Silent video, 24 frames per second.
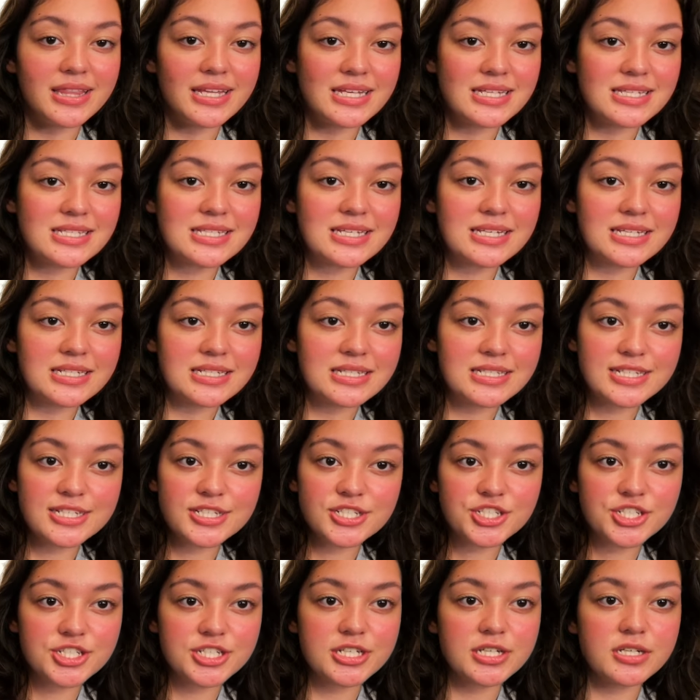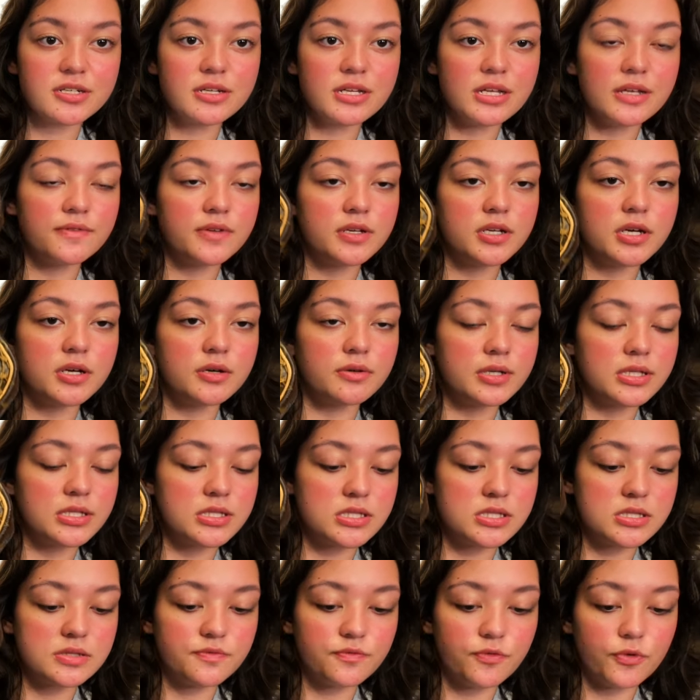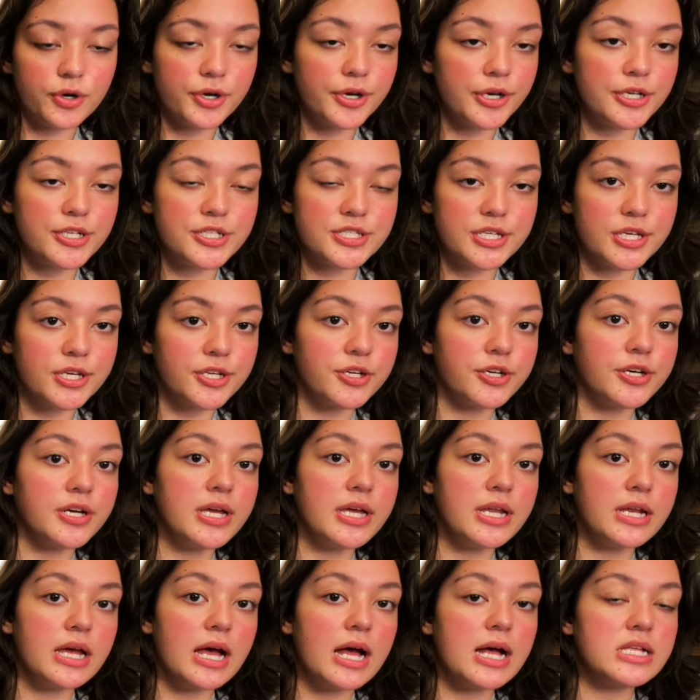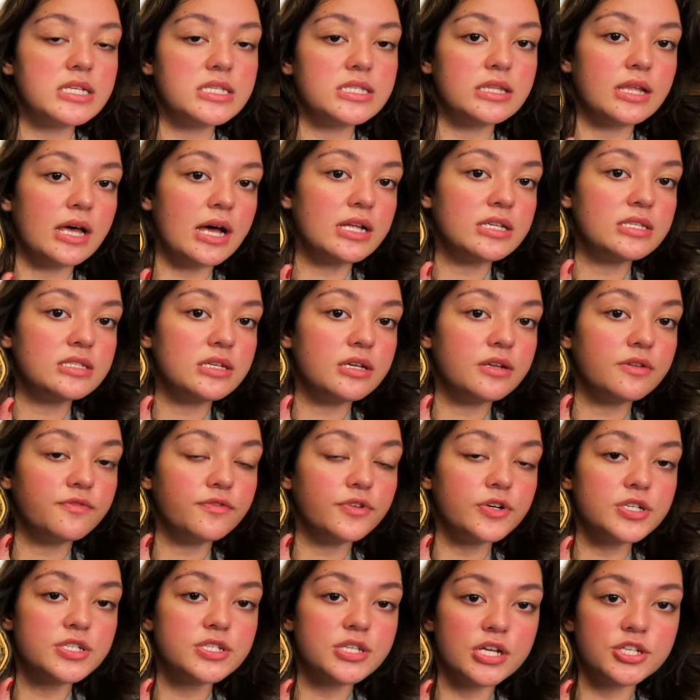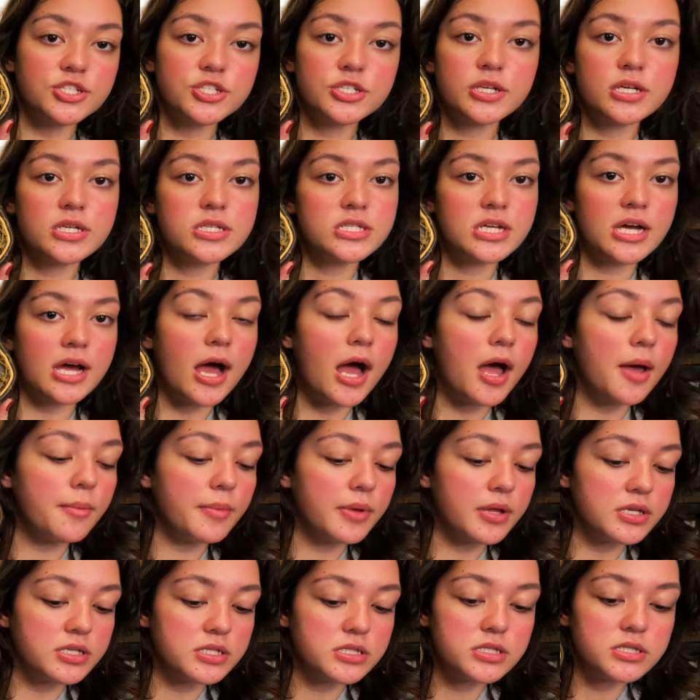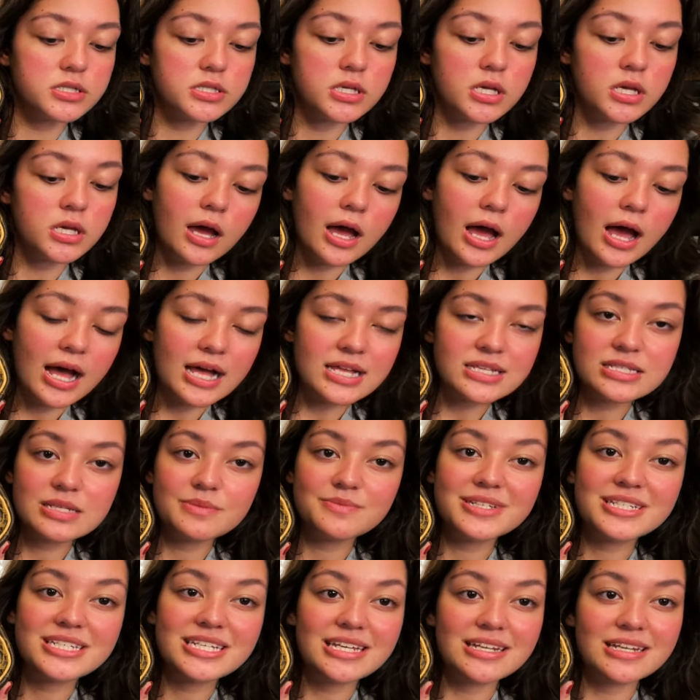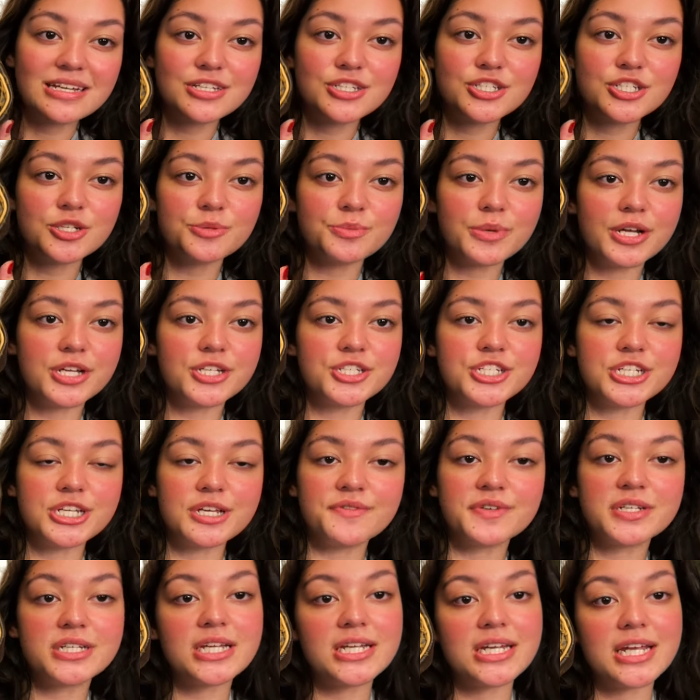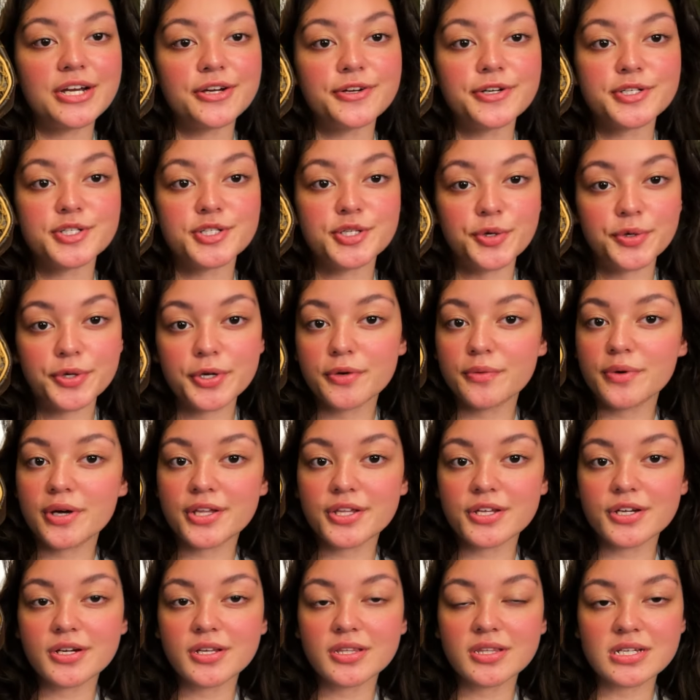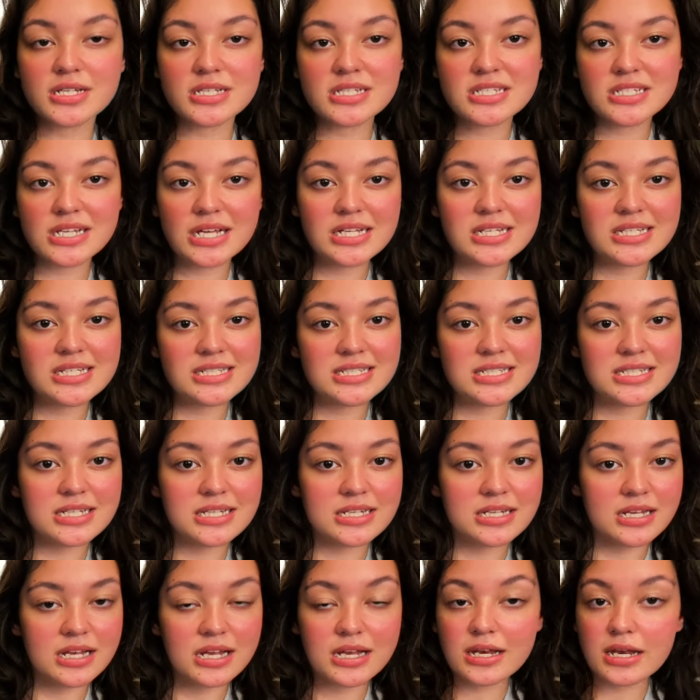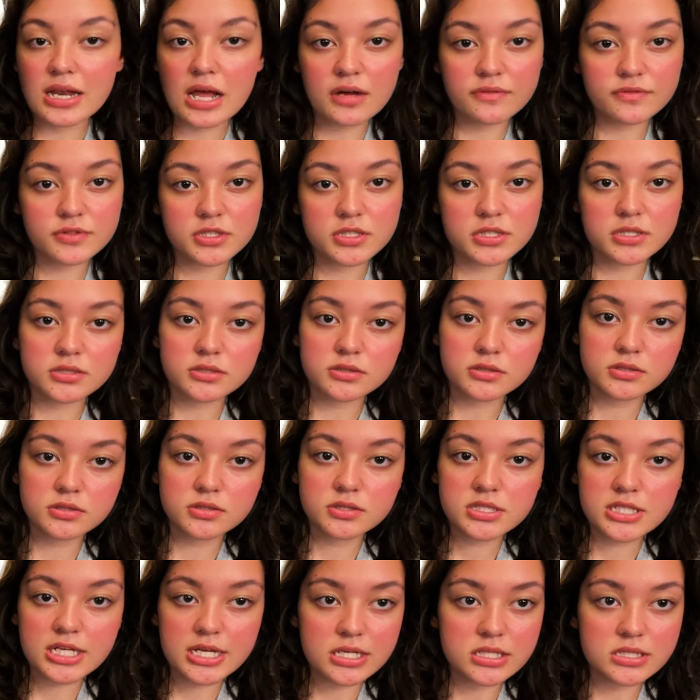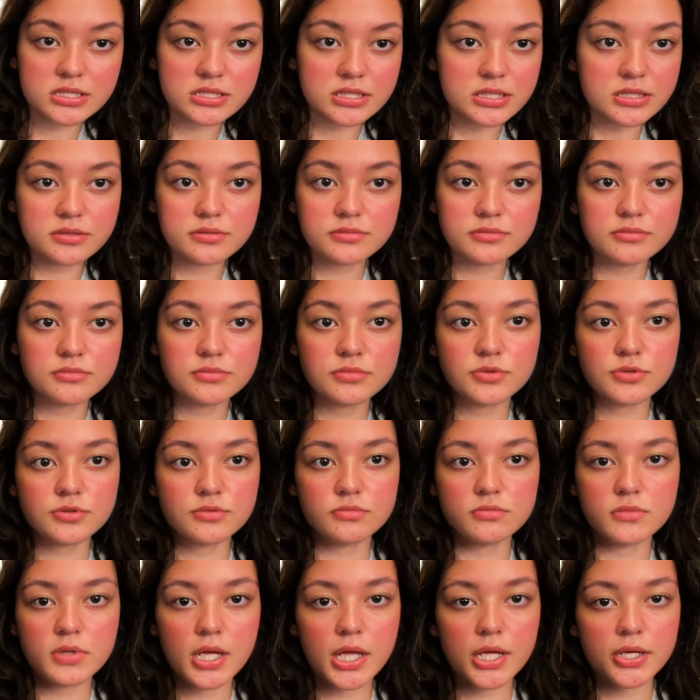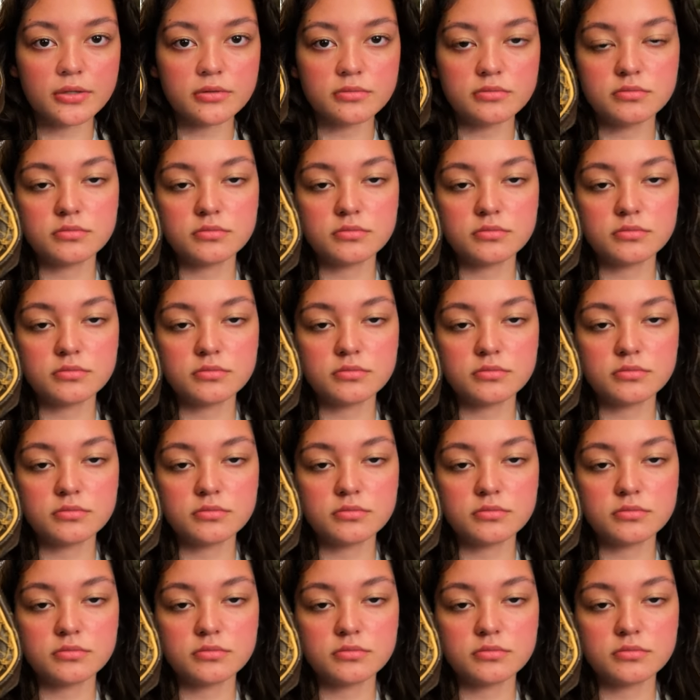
this condition, even though it's four years later, it has lasted for such a long time. It hasn't patinaed too much, even in Arizona weather. The sun did never tanned it at